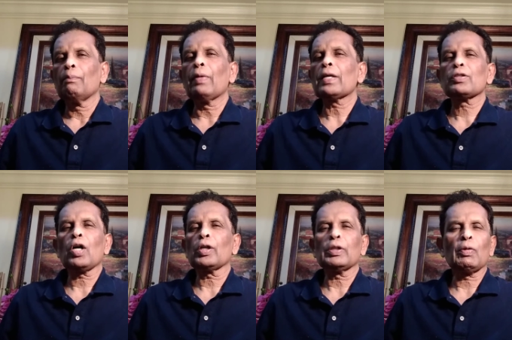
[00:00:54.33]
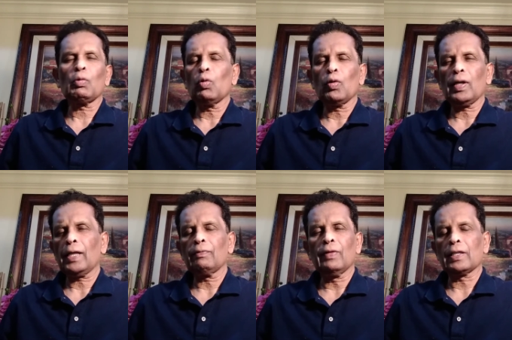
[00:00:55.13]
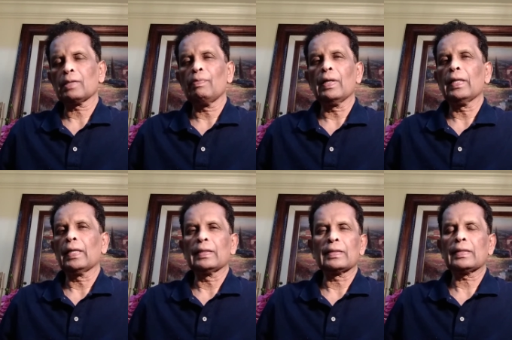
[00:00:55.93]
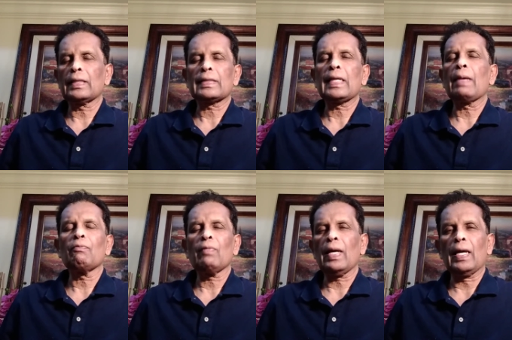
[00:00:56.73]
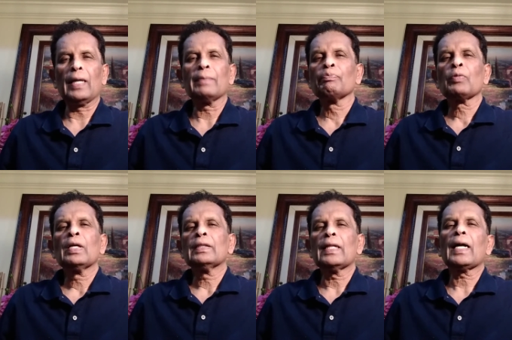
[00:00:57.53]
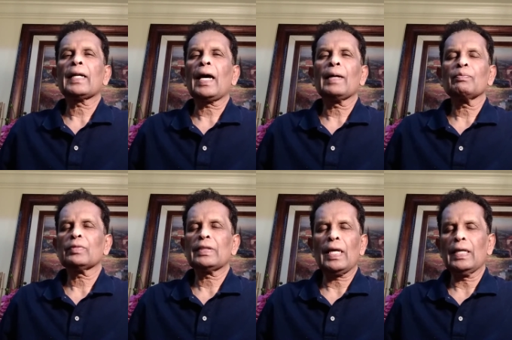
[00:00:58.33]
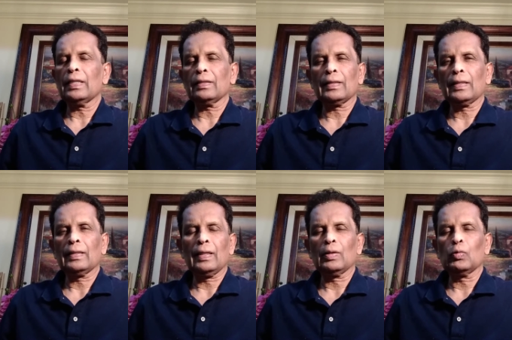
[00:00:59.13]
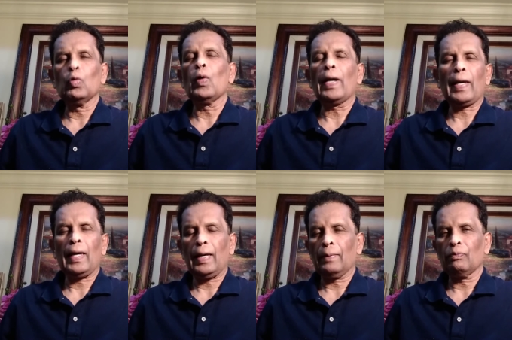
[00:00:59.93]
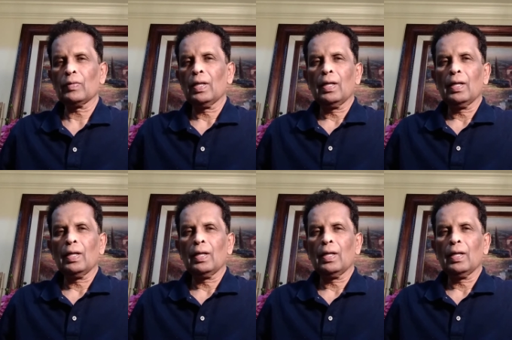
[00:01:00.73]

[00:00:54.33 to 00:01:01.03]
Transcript: based on your own life experience. The same way that I am saying who I am,